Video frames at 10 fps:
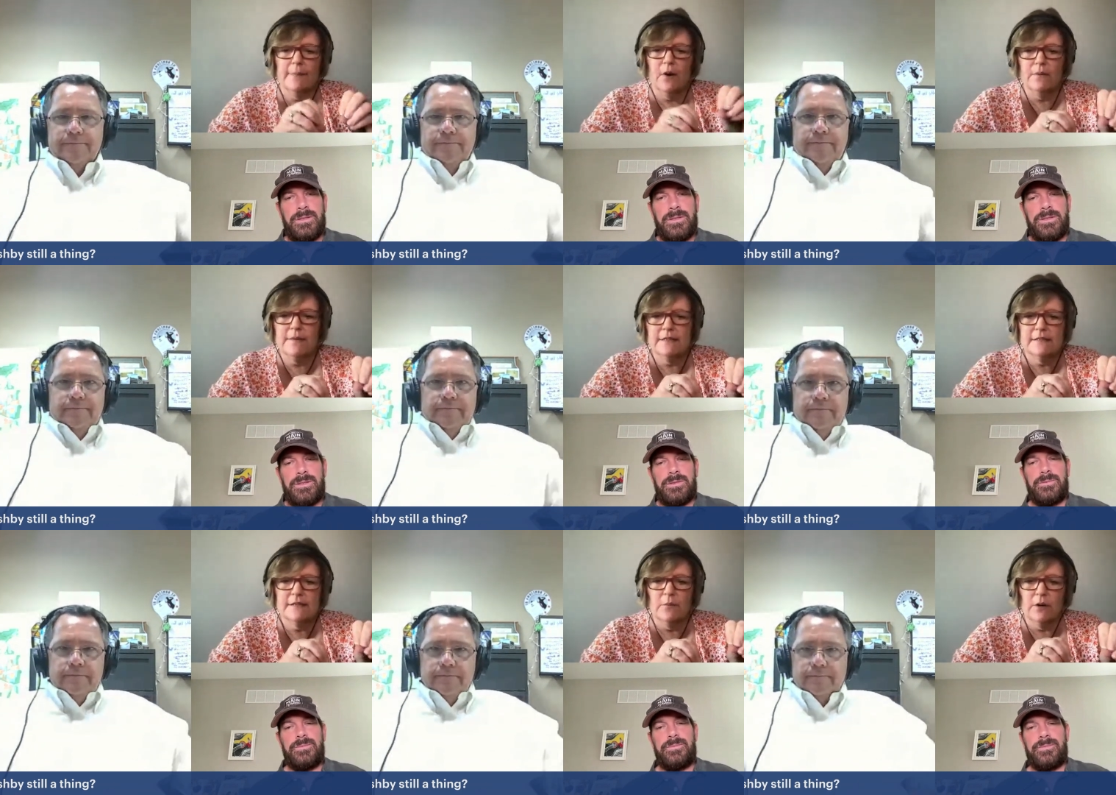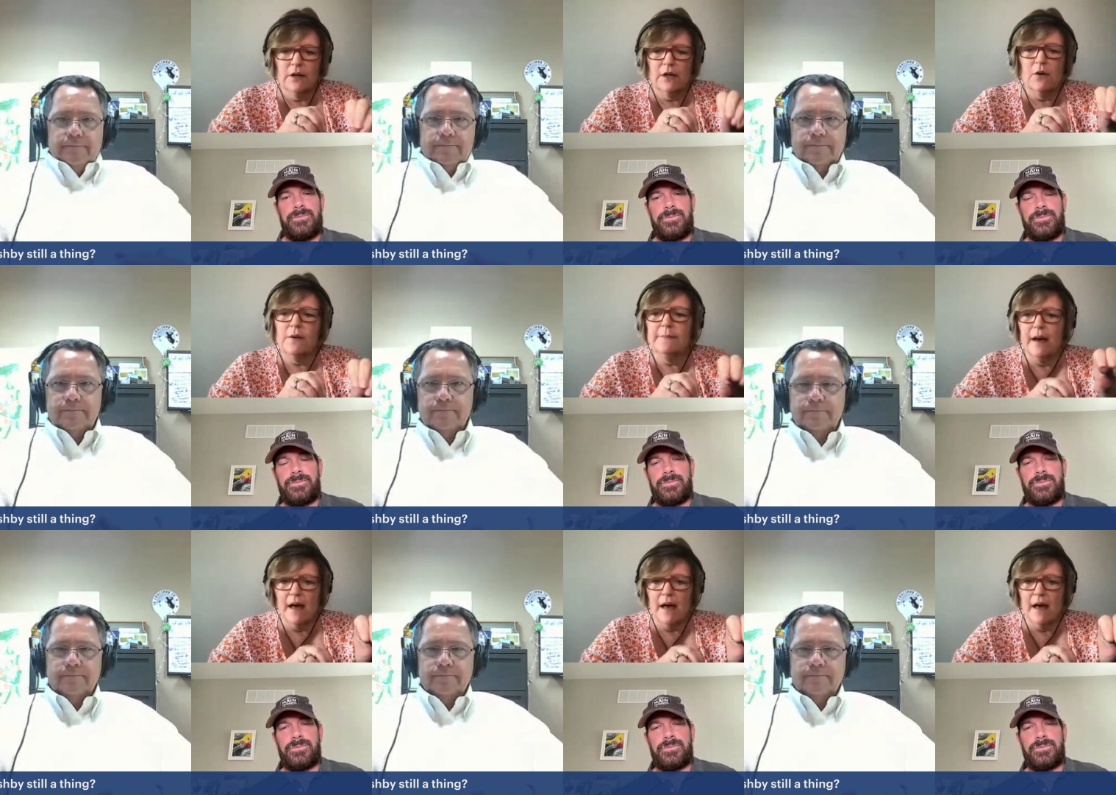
Speaker 1: apartments that were going to go in